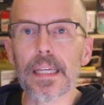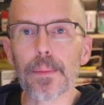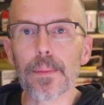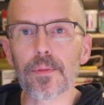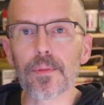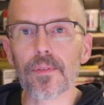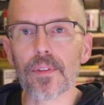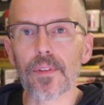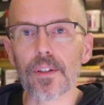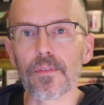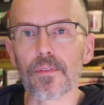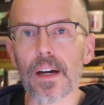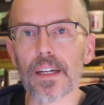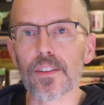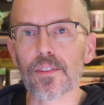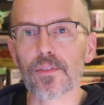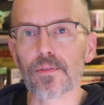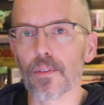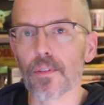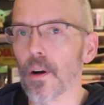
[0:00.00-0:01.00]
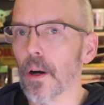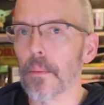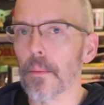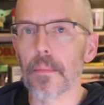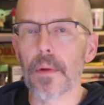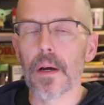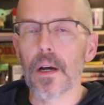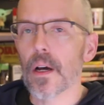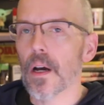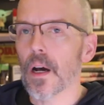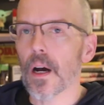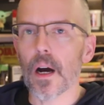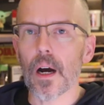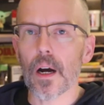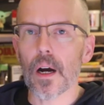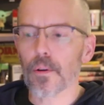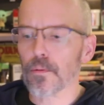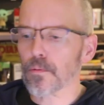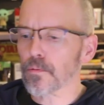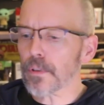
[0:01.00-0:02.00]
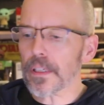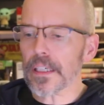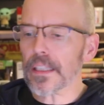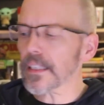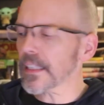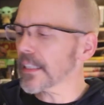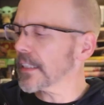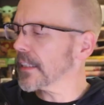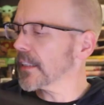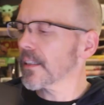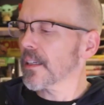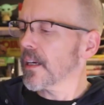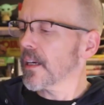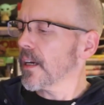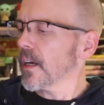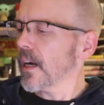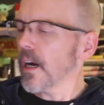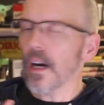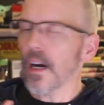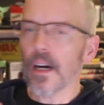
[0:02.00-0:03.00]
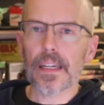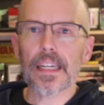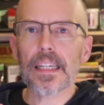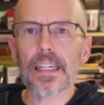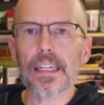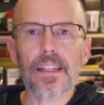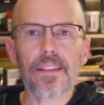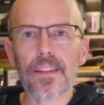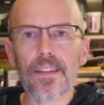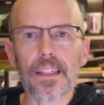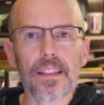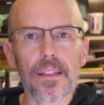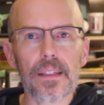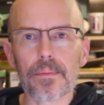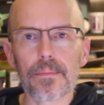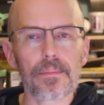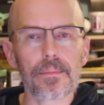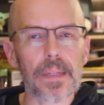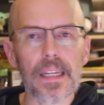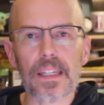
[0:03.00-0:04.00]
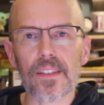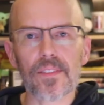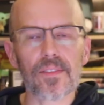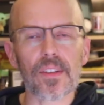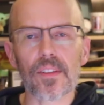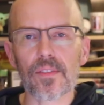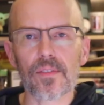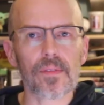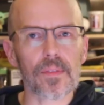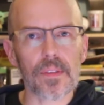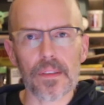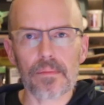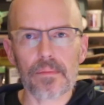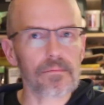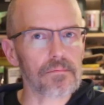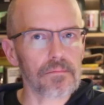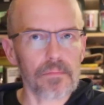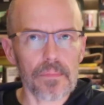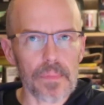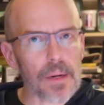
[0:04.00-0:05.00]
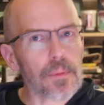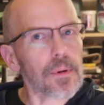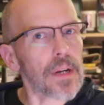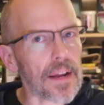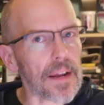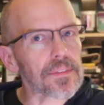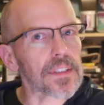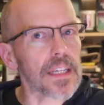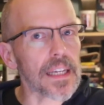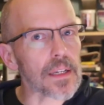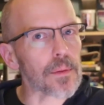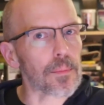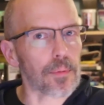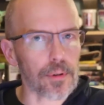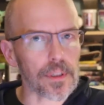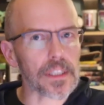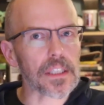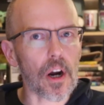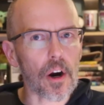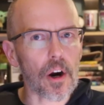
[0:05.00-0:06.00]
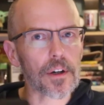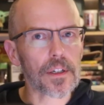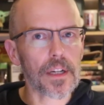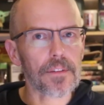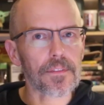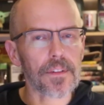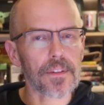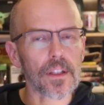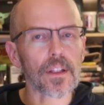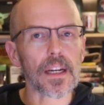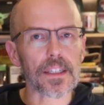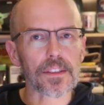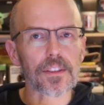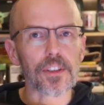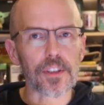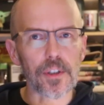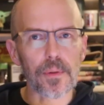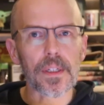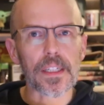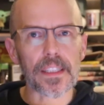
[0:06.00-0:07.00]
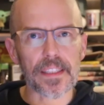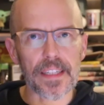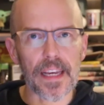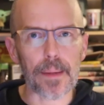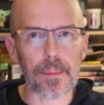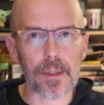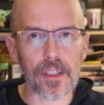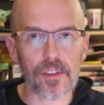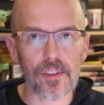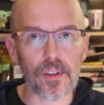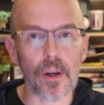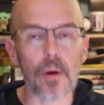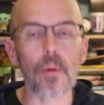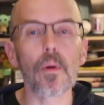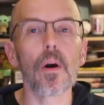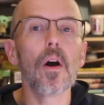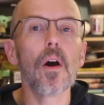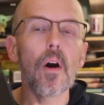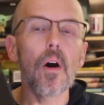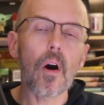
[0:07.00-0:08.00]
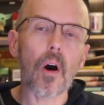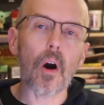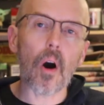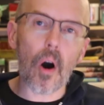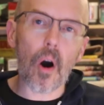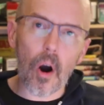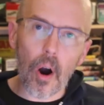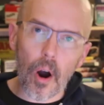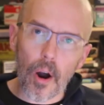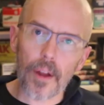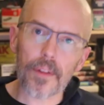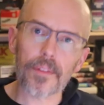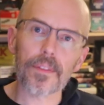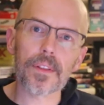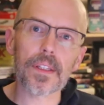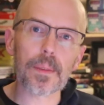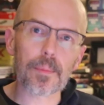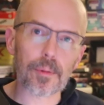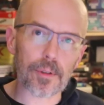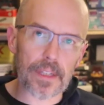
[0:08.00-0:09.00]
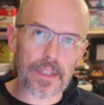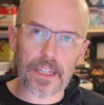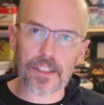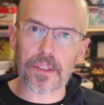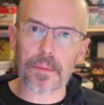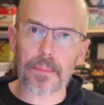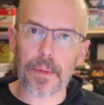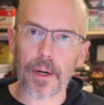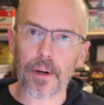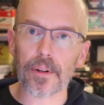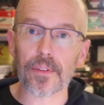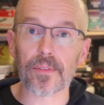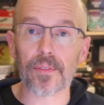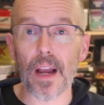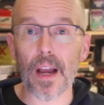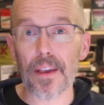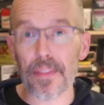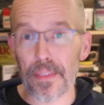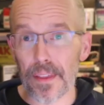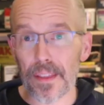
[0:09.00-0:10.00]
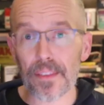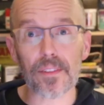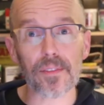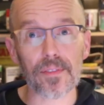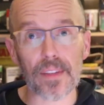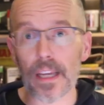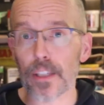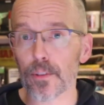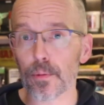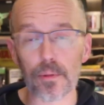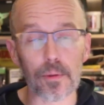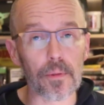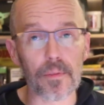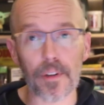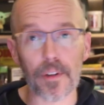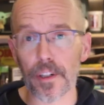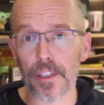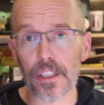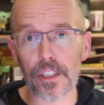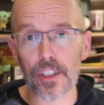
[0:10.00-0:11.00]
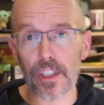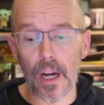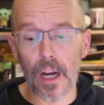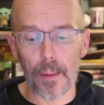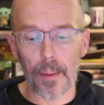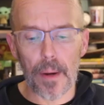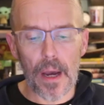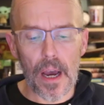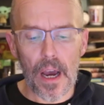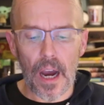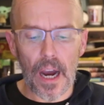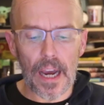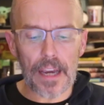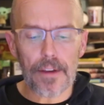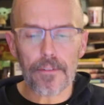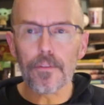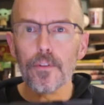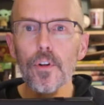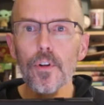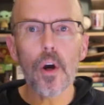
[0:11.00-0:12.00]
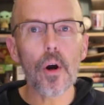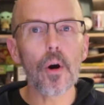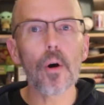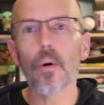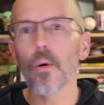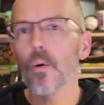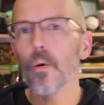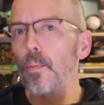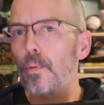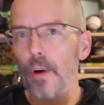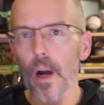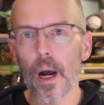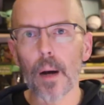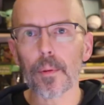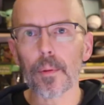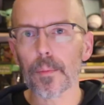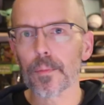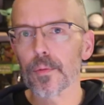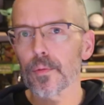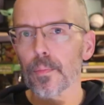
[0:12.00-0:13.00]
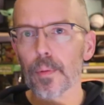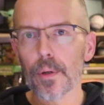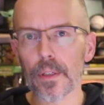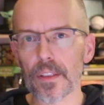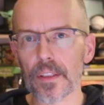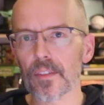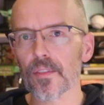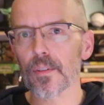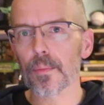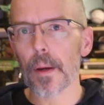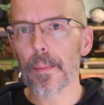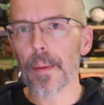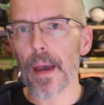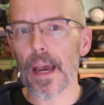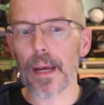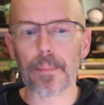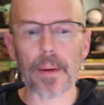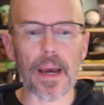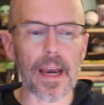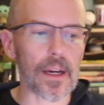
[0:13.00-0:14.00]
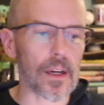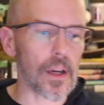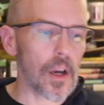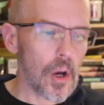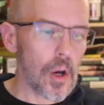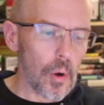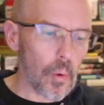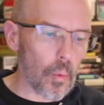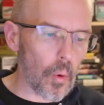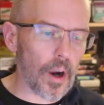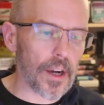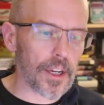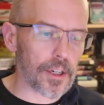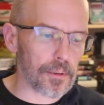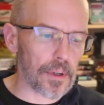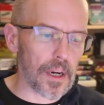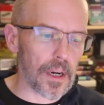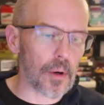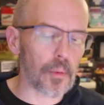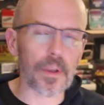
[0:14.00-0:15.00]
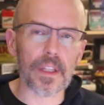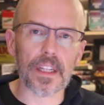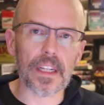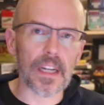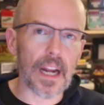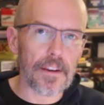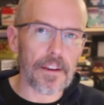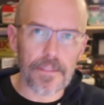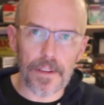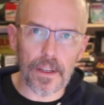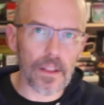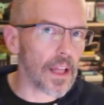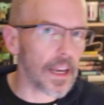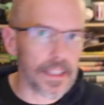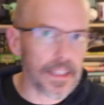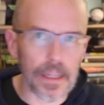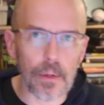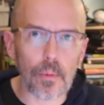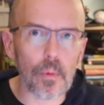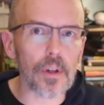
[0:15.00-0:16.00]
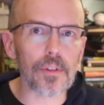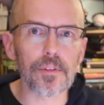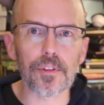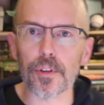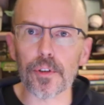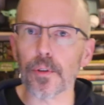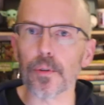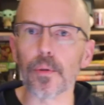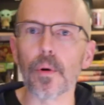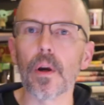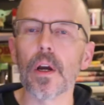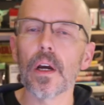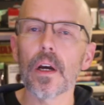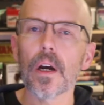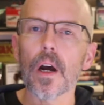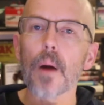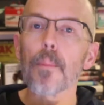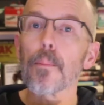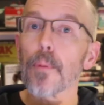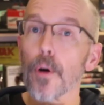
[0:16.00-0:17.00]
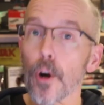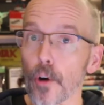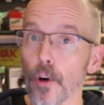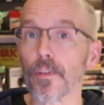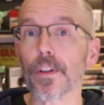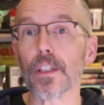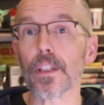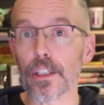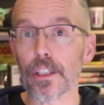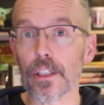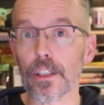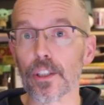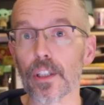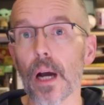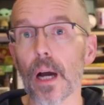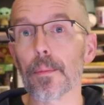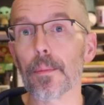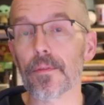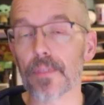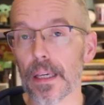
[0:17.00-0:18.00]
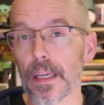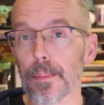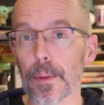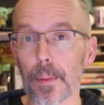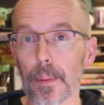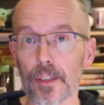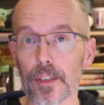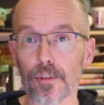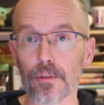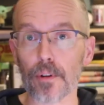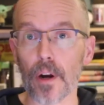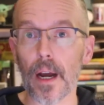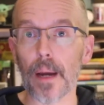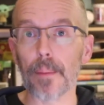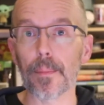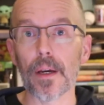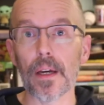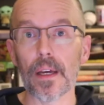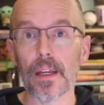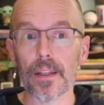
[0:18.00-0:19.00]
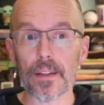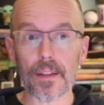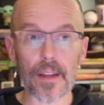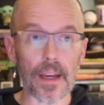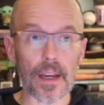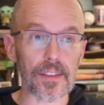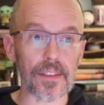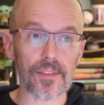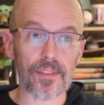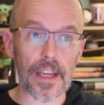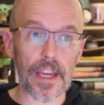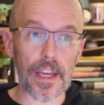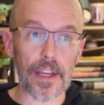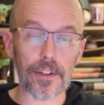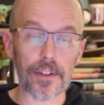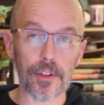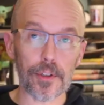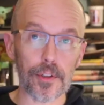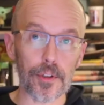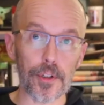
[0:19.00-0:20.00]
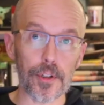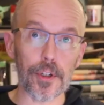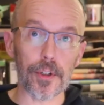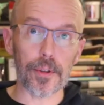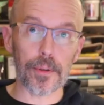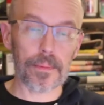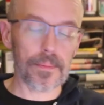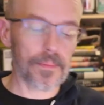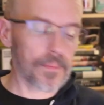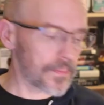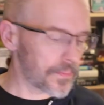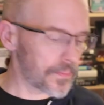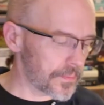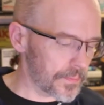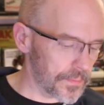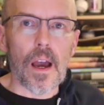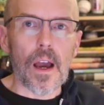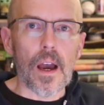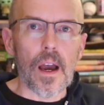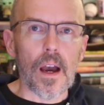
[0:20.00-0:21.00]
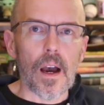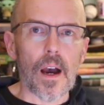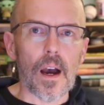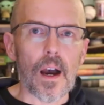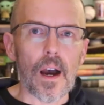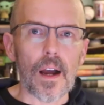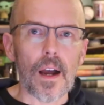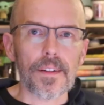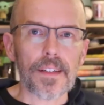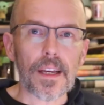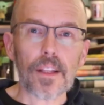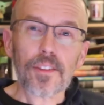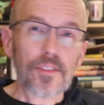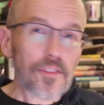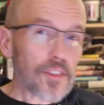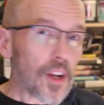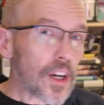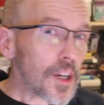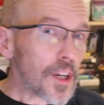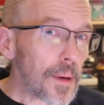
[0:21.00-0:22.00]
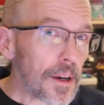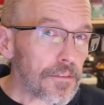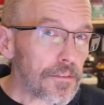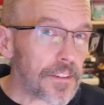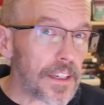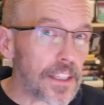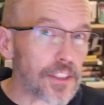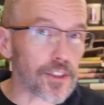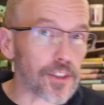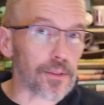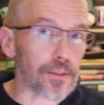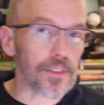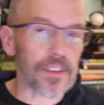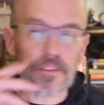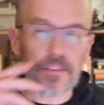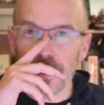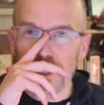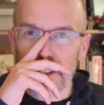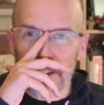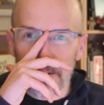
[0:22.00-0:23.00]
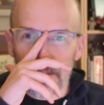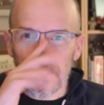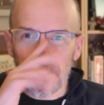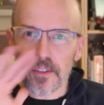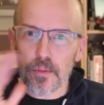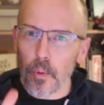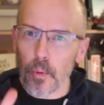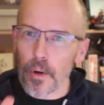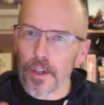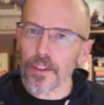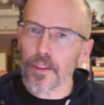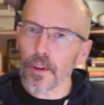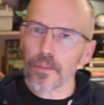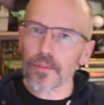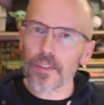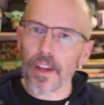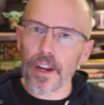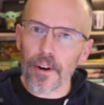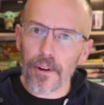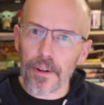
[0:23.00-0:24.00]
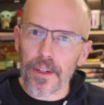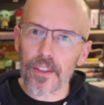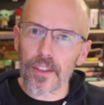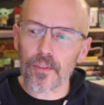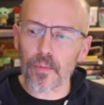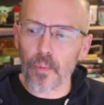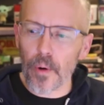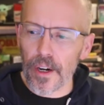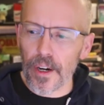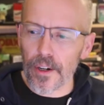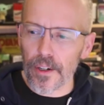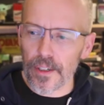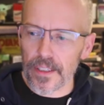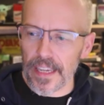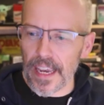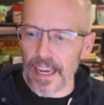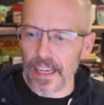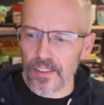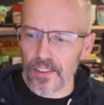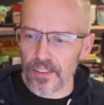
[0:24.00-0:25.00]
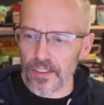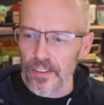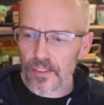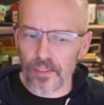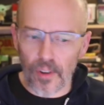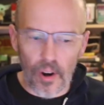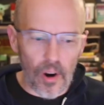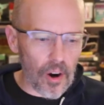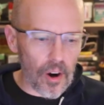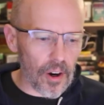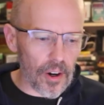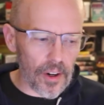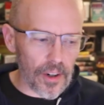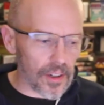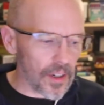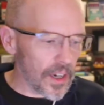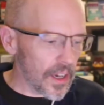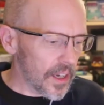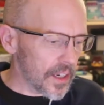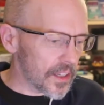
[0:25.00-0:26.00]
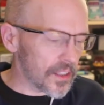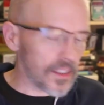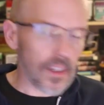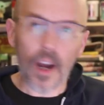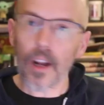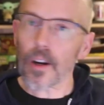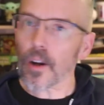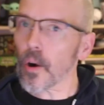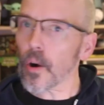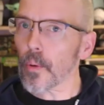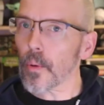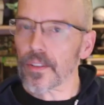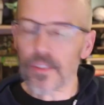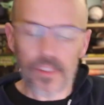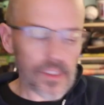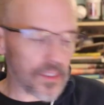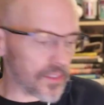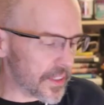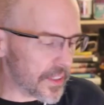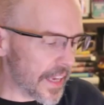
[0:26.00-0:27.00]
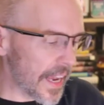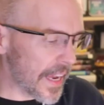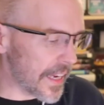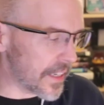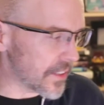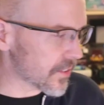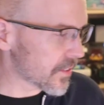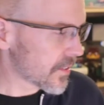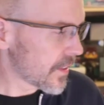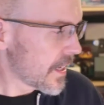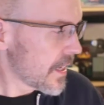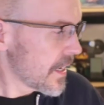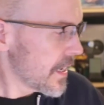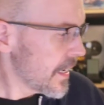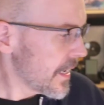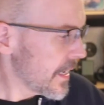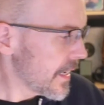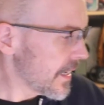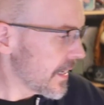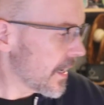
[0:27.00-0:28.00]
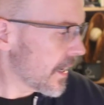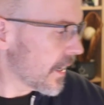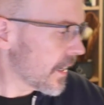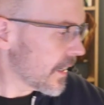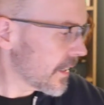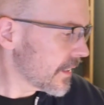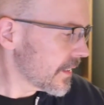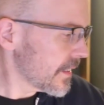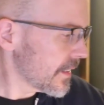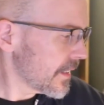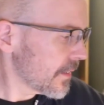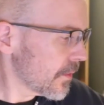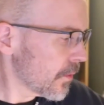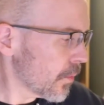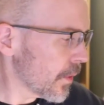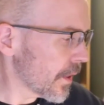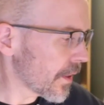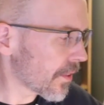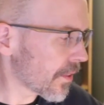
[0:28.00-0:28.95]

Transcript: the device from really anything that hits this. It would have to hit it pretty hard, I feel like, to do any damage. So on the protection merits, I think this case will do a very good job. I have no problems putting this in my backpack, walking around with it. I feel like it will do a perfectly good job of keeping my Scribe nice and new. Now let's talk about features. And features is one of those areas where cases are not always just a case. With